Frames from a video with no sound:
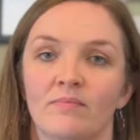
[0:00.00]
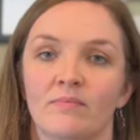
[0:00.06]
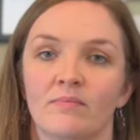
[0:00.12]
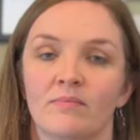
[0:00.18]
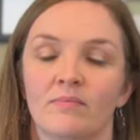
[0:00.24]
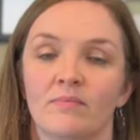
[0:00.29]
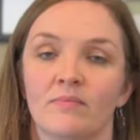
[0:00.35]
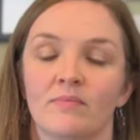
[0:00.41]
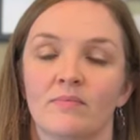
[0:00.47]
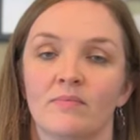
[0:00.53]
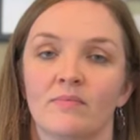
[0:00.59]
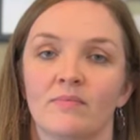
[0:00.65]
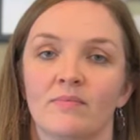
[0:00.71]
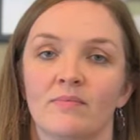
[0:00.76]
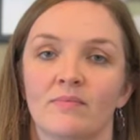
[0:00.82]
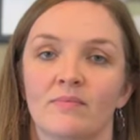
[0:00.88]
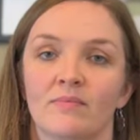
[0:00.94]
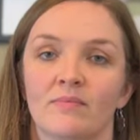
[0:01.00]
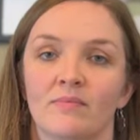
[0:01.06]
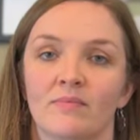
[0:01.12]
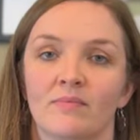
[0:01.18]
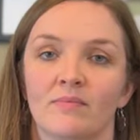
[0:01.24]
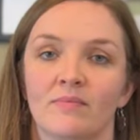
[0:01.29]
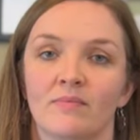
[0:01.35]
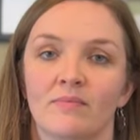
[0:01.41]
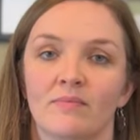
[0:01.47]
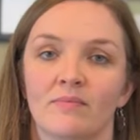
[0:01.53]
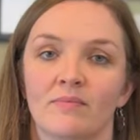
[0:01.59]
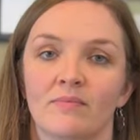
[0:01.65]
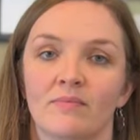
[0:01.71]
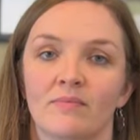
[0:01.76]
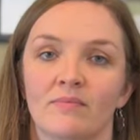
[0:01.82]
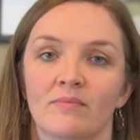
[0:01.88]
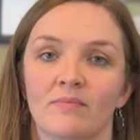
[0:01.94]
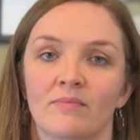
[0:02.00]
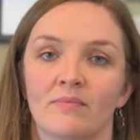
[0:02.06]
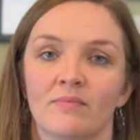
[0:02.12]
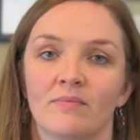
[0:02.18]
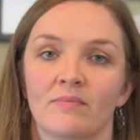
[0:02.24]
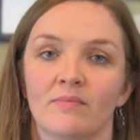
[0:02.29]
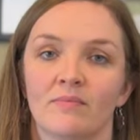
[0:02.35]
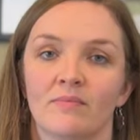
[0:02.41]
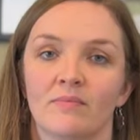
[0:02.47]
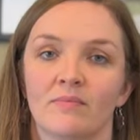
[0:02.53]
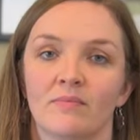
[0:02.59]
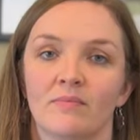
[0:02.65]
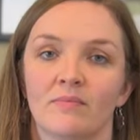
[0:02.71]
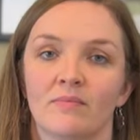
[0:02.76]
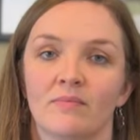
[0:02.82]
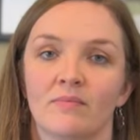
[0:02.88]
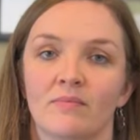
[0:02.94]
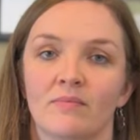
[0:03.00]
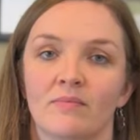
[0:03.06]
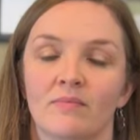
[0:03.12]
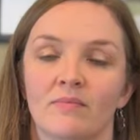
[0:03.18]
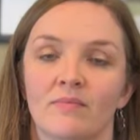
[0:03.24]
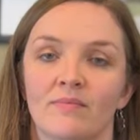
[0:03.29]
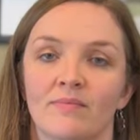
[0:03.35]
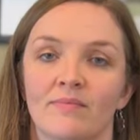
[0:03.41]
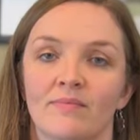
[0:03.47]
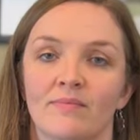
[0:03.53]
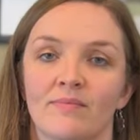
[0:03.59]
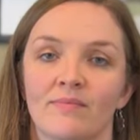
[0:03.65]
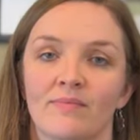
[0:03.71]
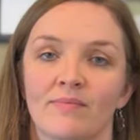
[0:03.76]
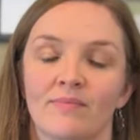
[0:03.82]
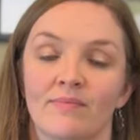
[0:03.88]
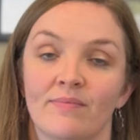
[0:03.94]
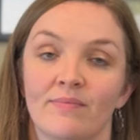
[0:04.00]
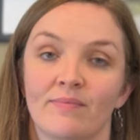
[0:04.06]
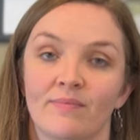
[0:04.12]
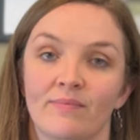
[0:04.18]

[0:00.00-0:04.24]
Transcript: (silent)